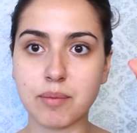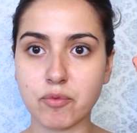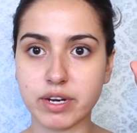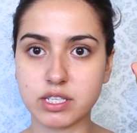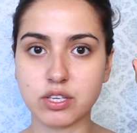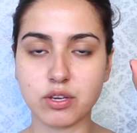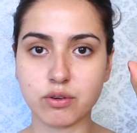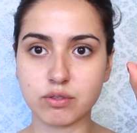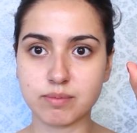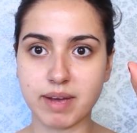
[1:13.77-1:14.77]
I'm going to
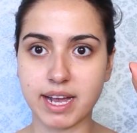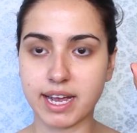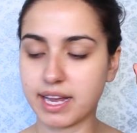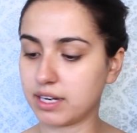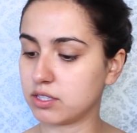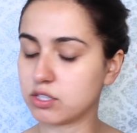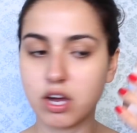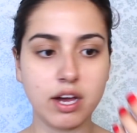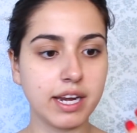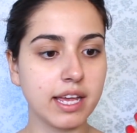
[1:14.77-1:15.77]
use my
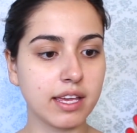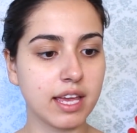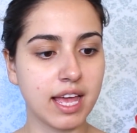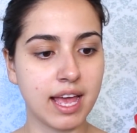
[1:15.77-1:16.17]
Tonic